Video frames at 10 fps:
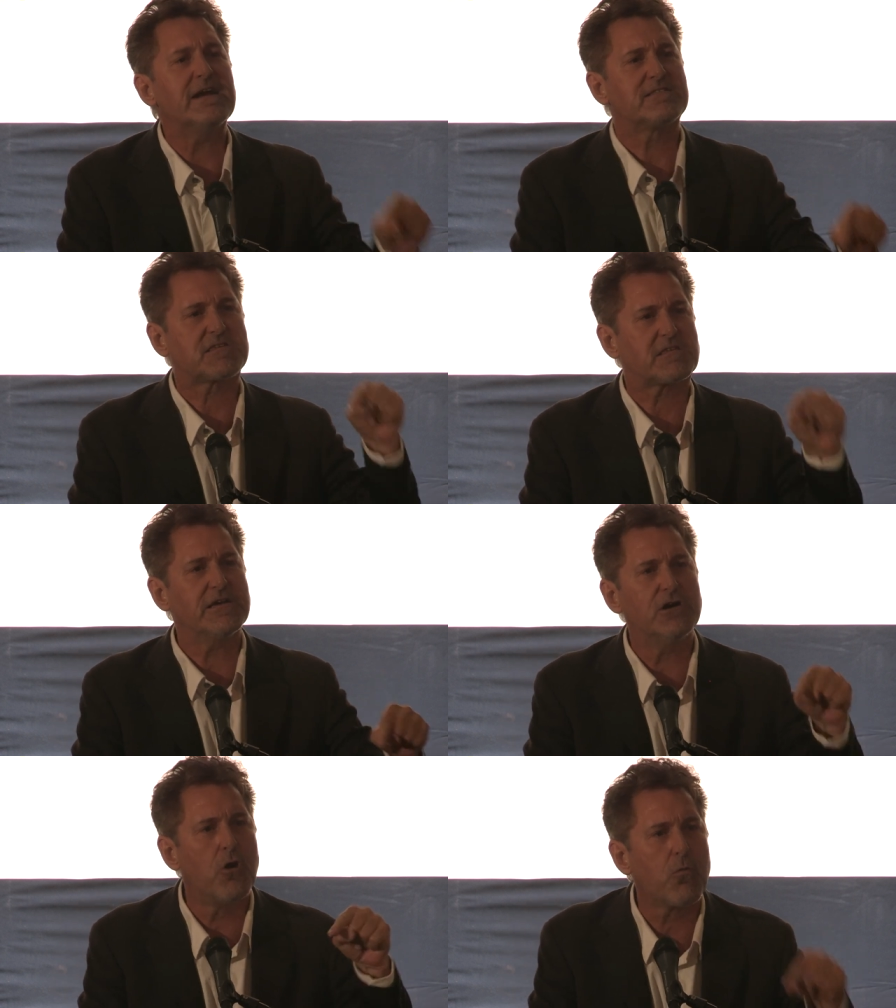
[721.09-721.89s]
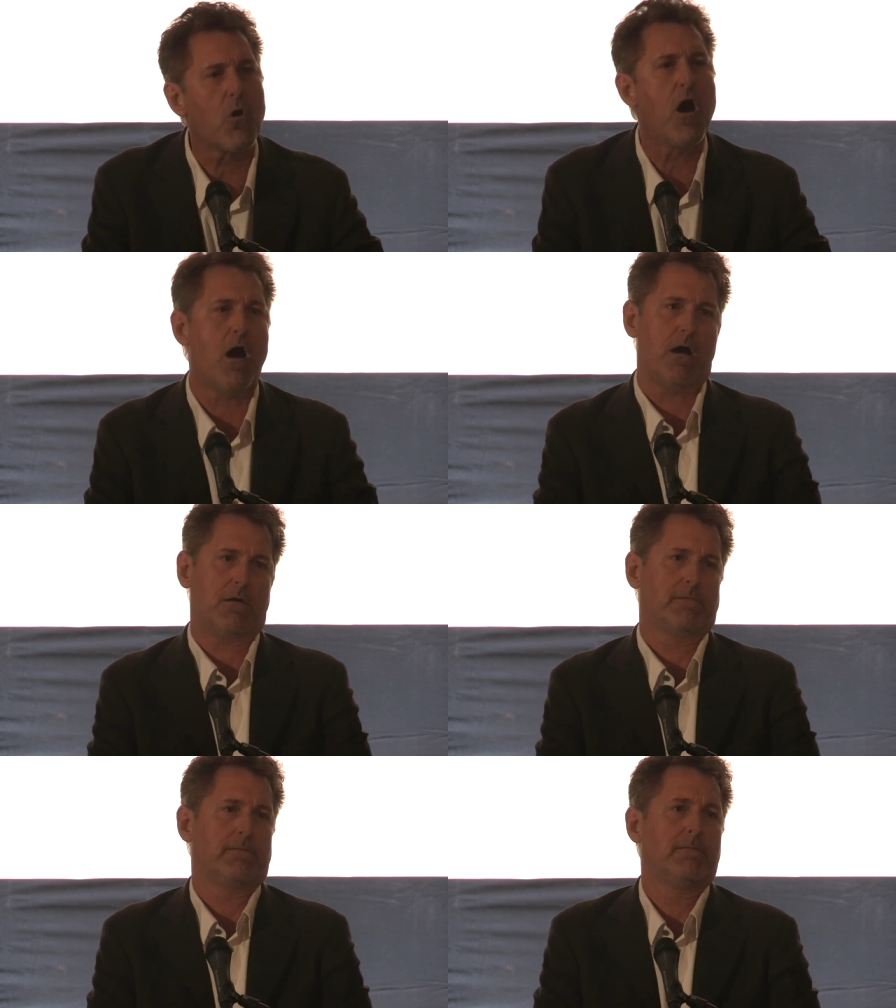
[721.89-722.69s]
it's still
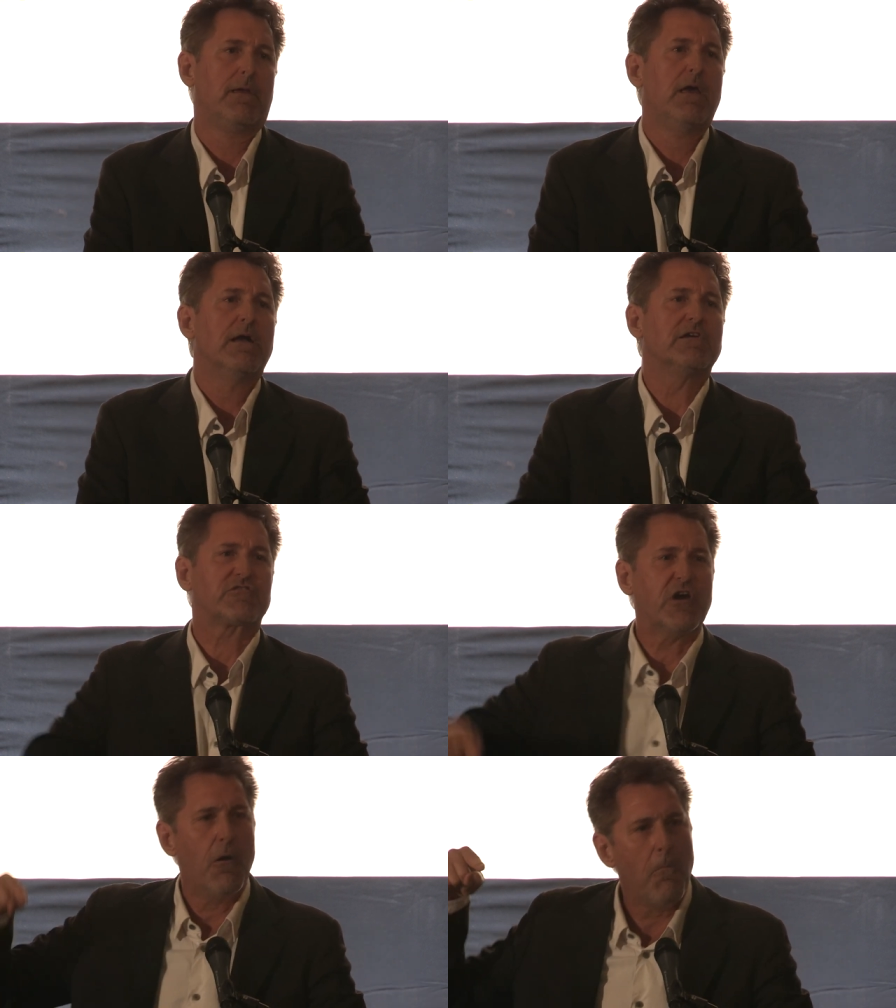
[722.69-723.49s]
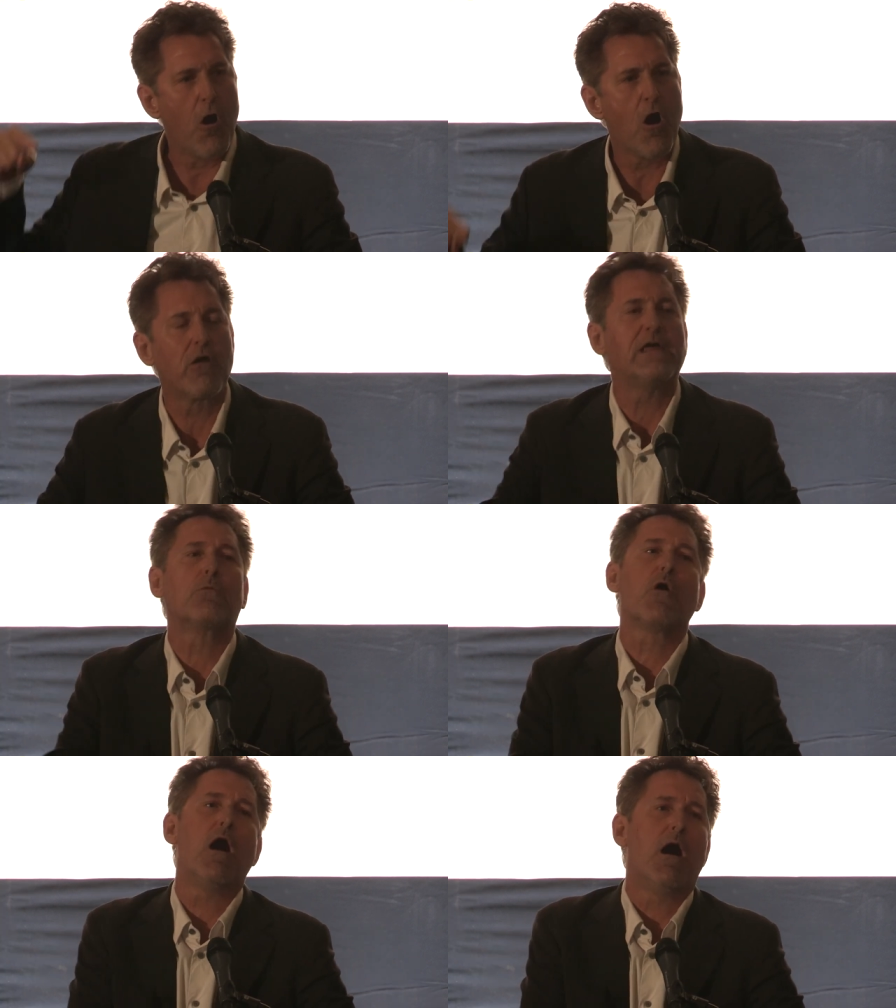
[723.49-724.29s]
wrong. It's still wrong
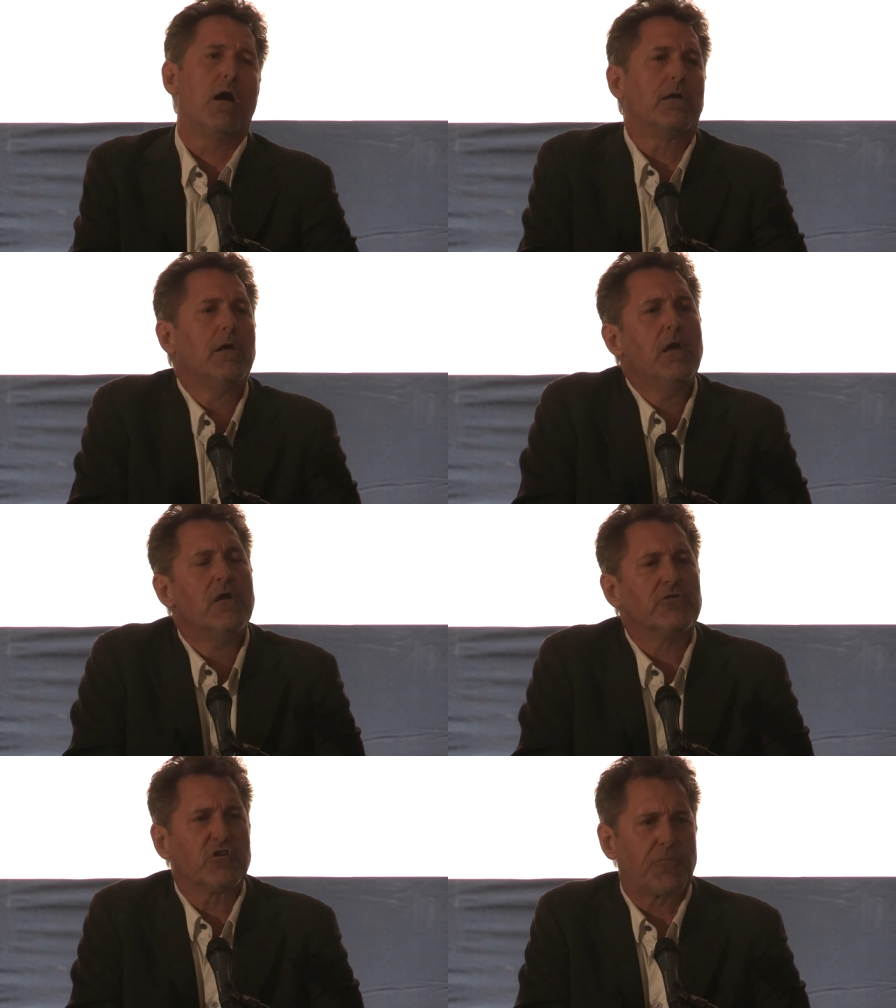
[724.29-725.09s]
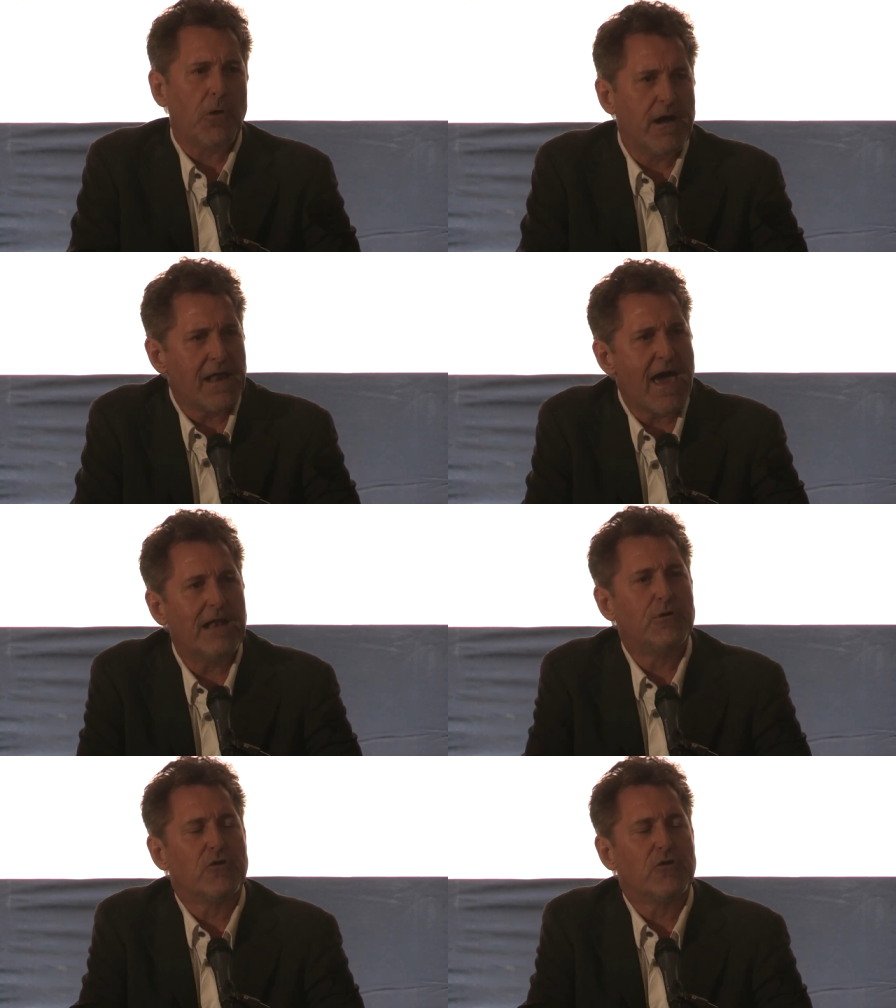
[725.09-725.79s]
at all.